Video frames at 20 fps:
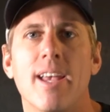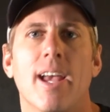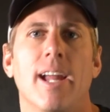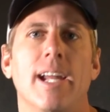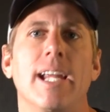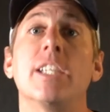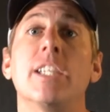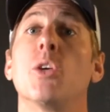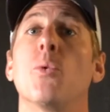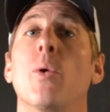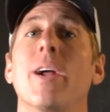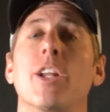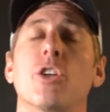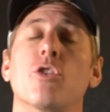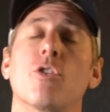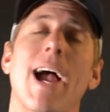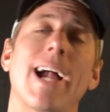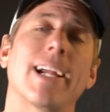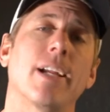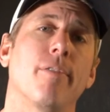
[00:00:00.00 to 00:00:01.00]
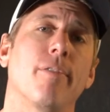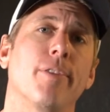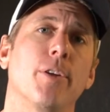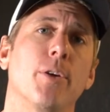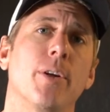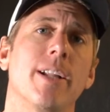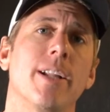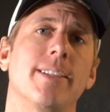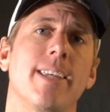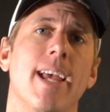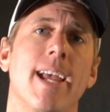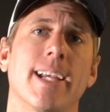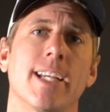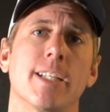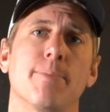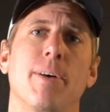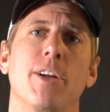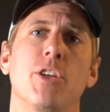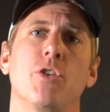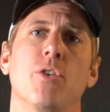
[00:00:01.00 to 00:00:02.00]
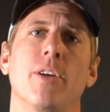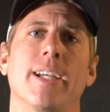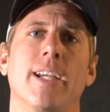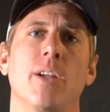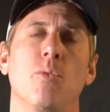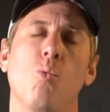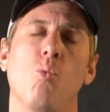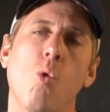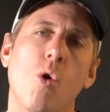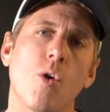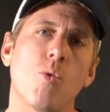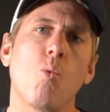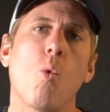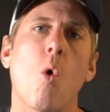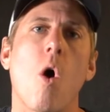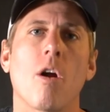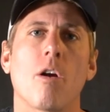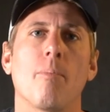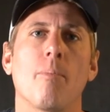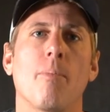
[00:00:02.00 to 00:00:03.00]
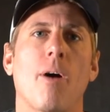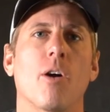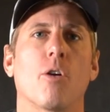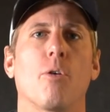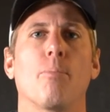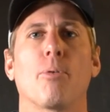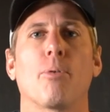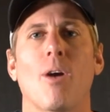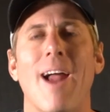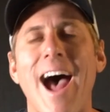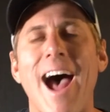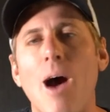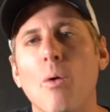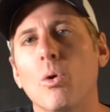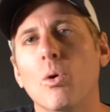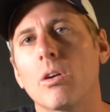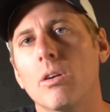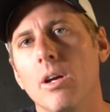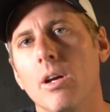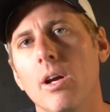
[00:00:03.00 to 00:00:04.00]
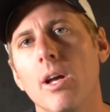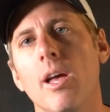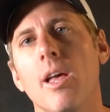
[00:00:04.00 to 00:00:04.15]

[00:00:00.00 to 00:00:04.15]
An easy way to track your fluid intake is by drinking 1 water bottle per hour.